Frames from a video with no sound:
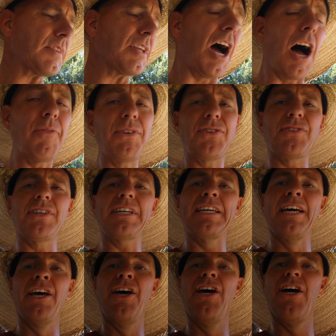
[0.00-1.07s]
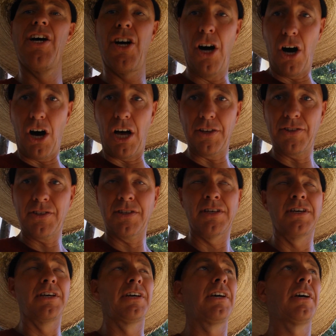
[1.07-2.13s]
obviously, cost.
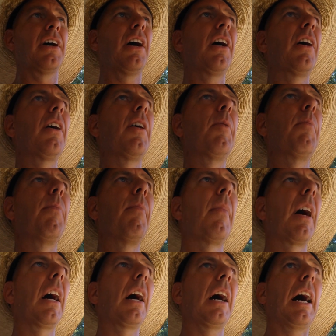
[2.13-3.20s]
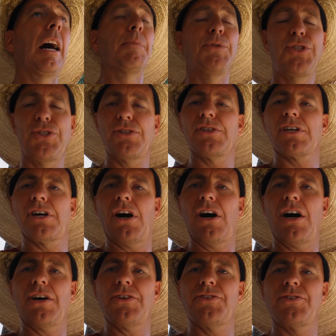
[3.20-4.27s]
I'm sure the
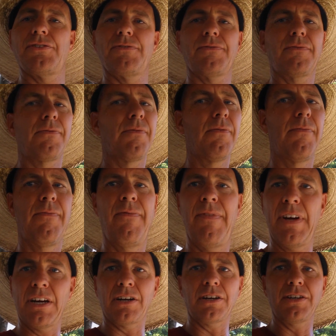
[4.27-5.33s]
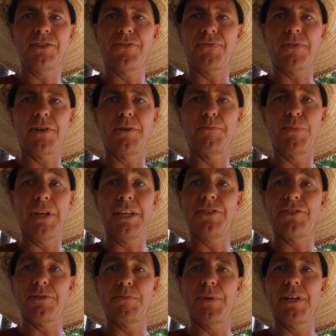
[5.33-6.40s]
cost varies from
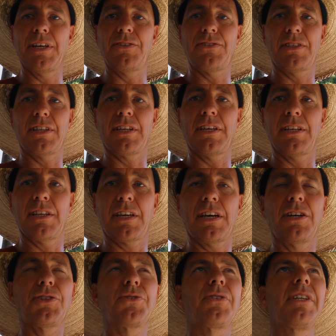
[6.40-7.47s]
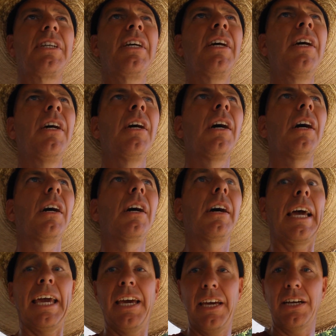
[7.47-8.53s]
place to place in the country.
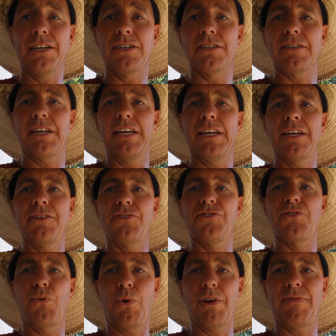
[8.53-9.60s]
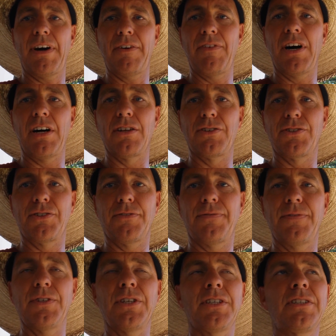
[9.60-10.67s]
Here it's $25 a
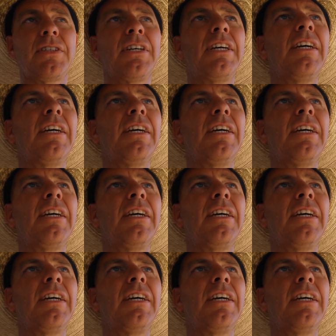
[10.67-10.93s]
foot,